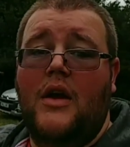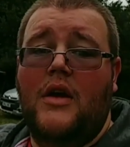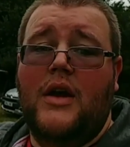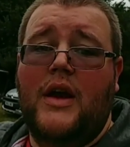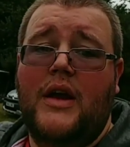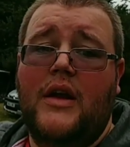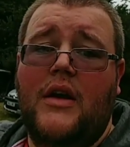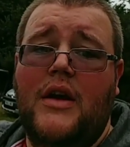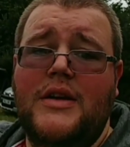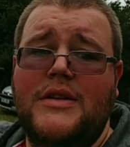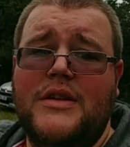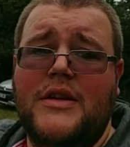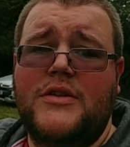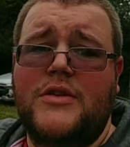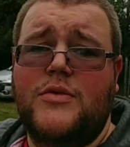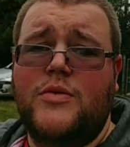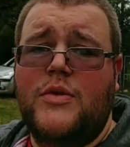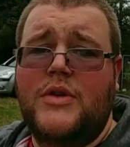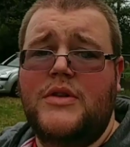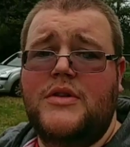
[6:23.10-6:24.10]
Okay guys, I
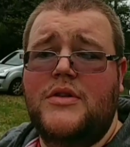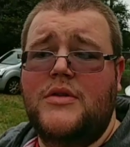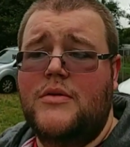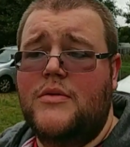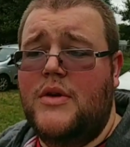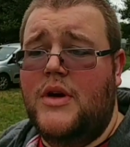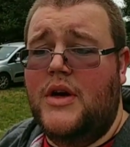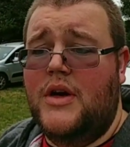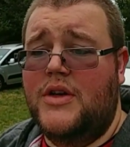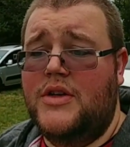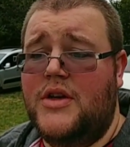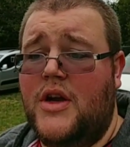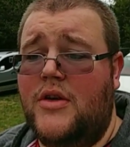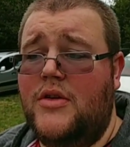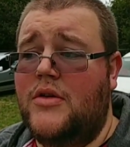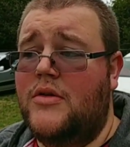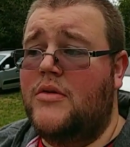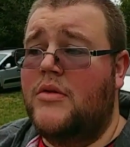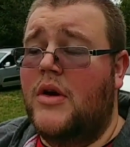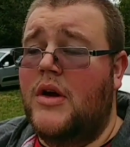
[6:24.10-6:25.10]
just wanted to show
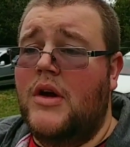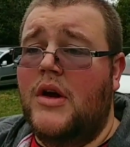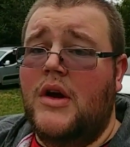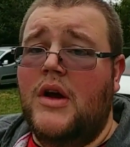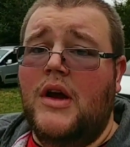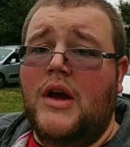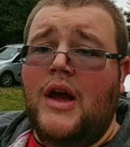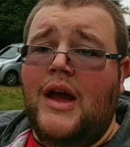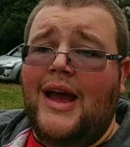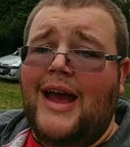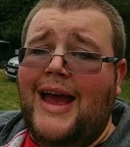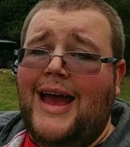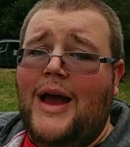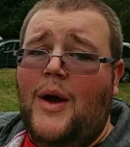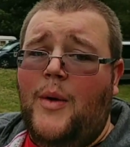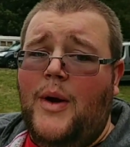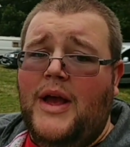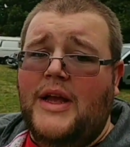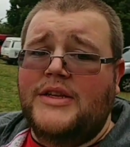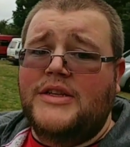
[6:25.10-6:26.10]
you
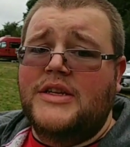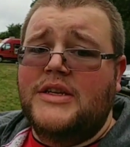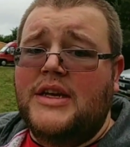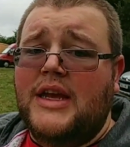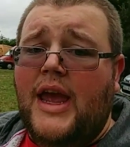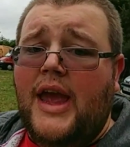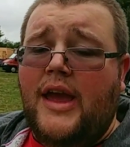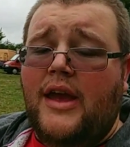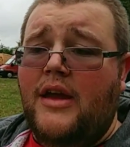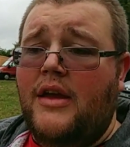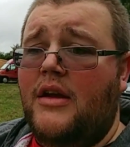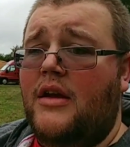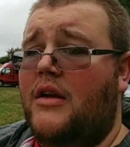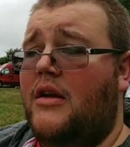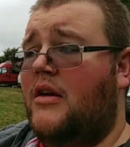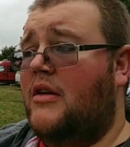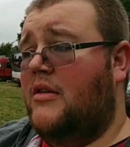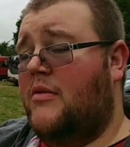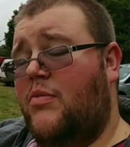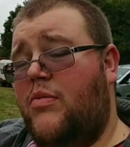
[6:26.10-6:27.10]
how I actually get,
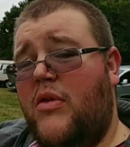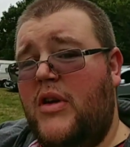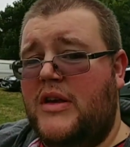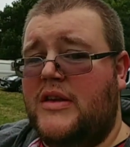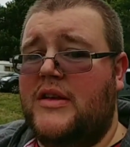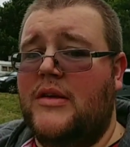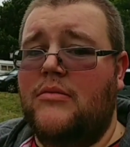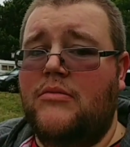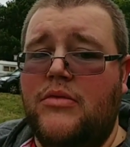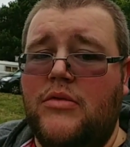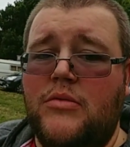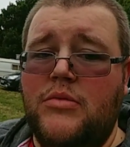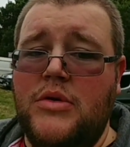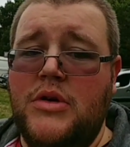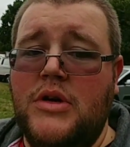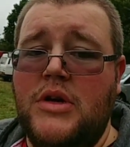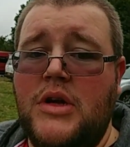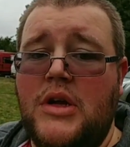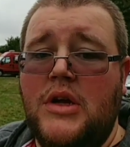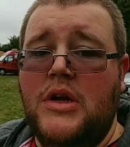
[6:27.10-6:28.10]
it's pretty simple,
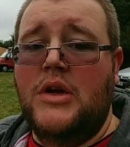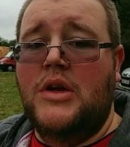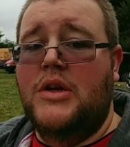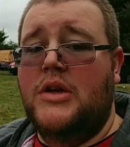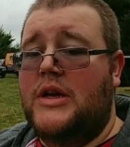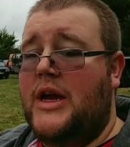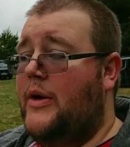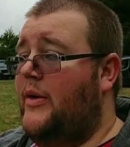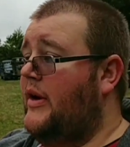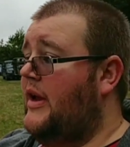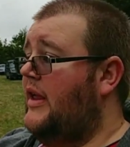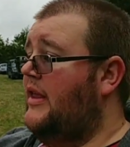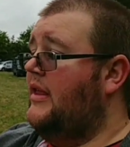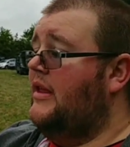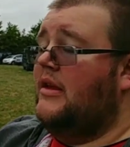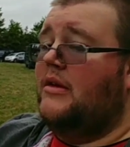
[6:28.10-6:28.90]
but how I get